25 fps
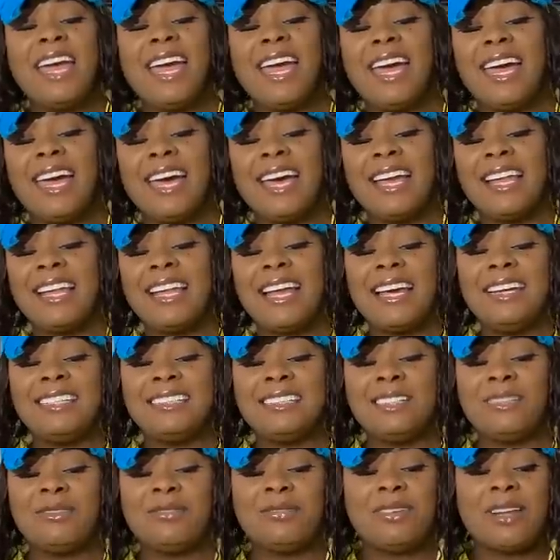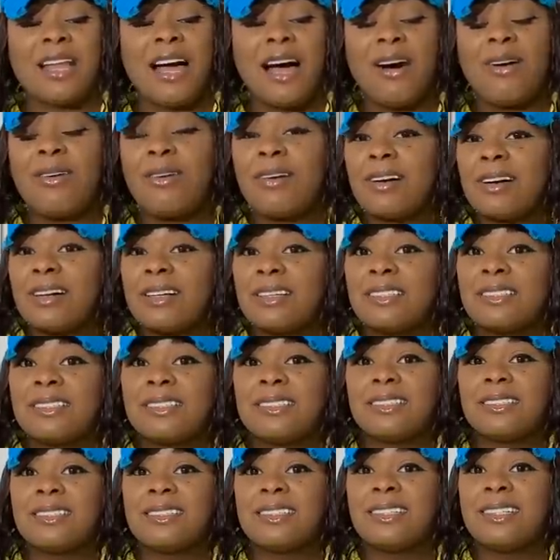And I did
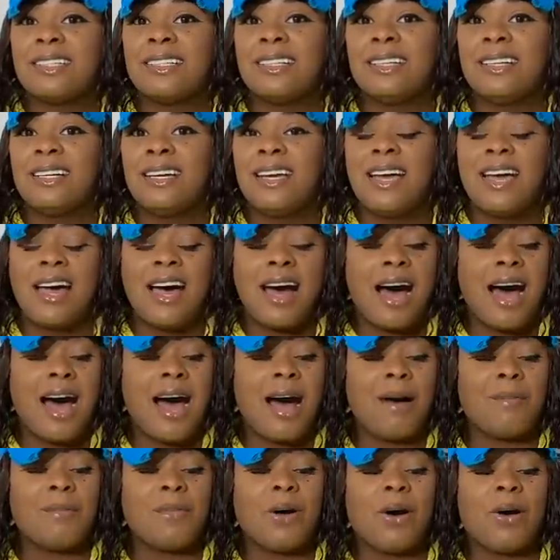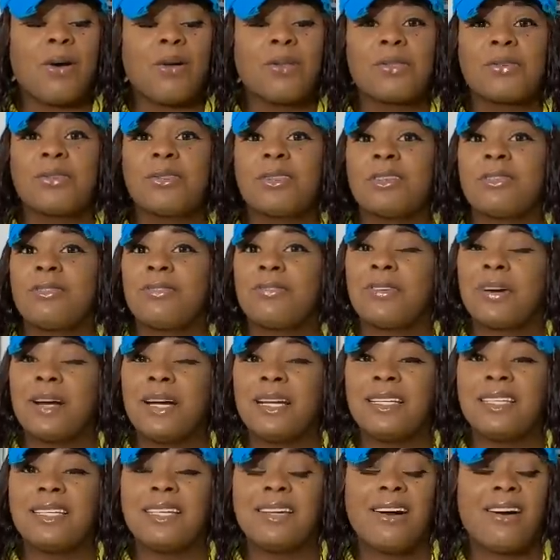flowers all through the
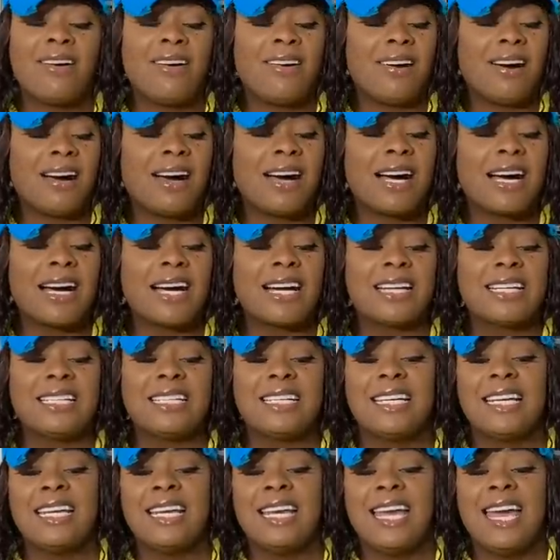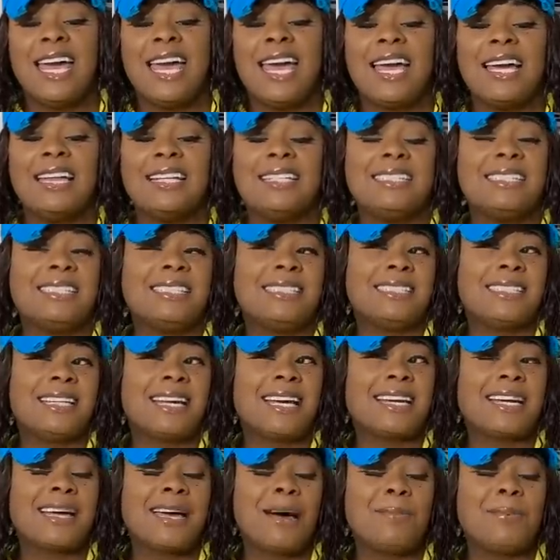front yard and did a
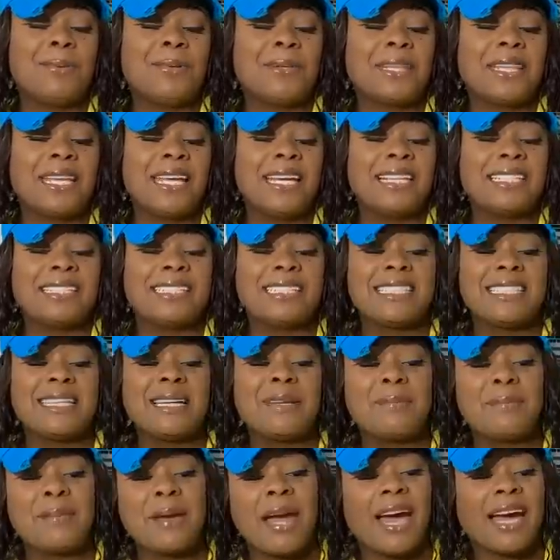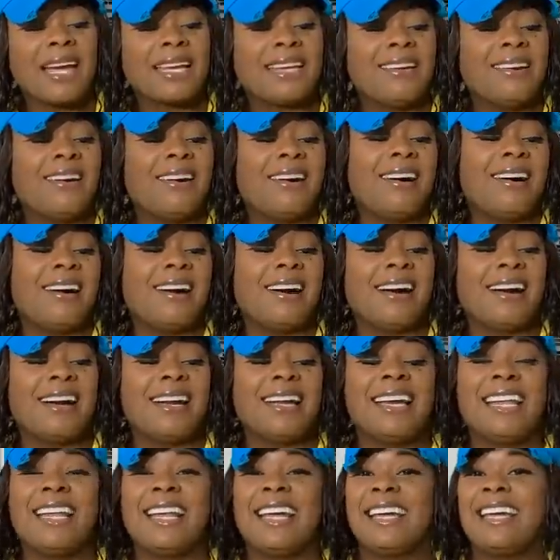couple things in the backyard.
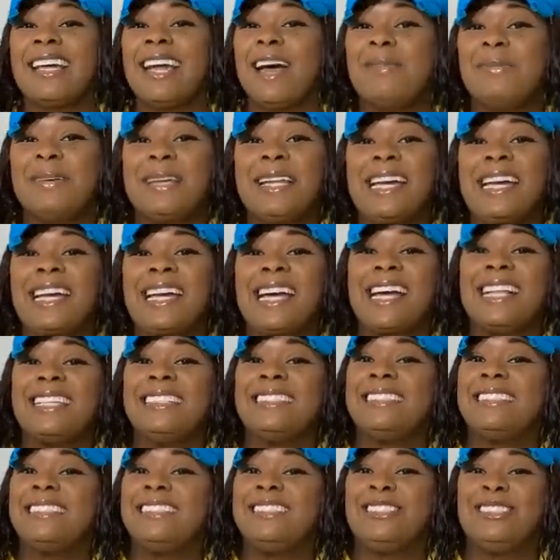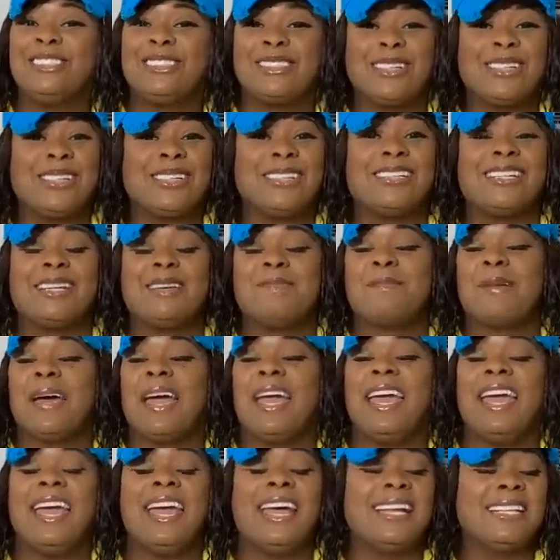And I mean, I got dirty. My
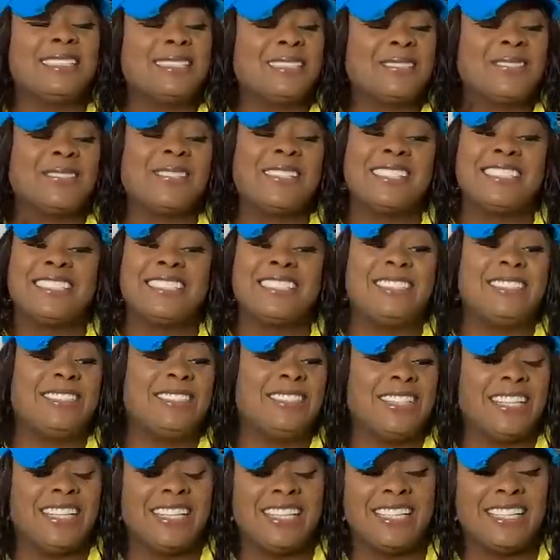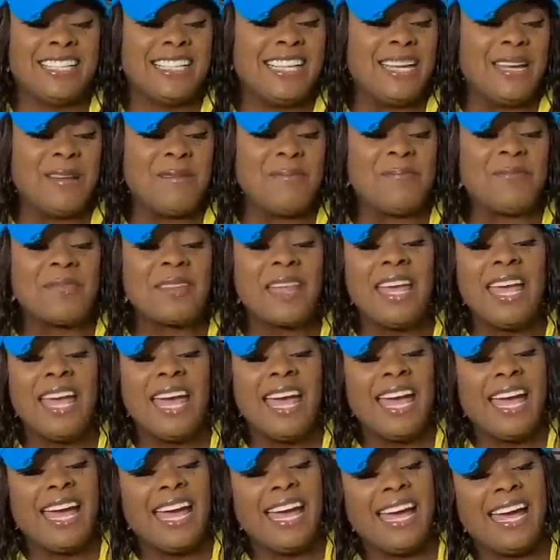hands was dirty.
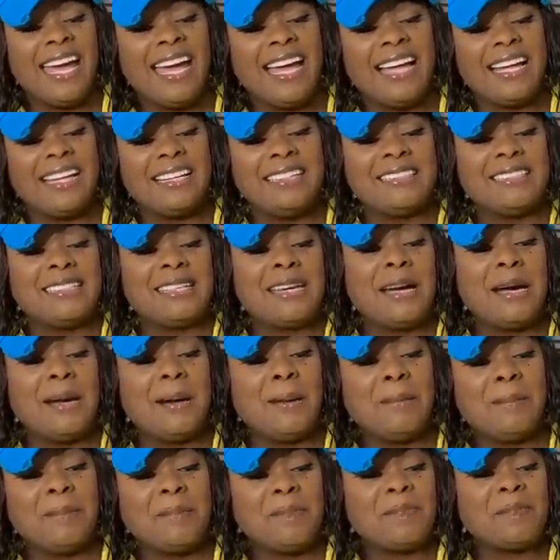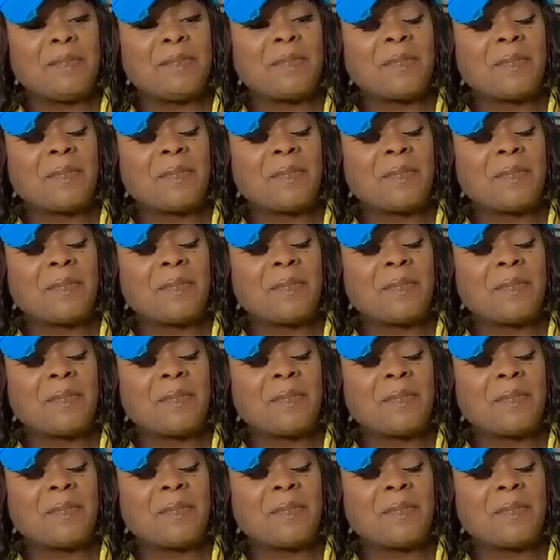And I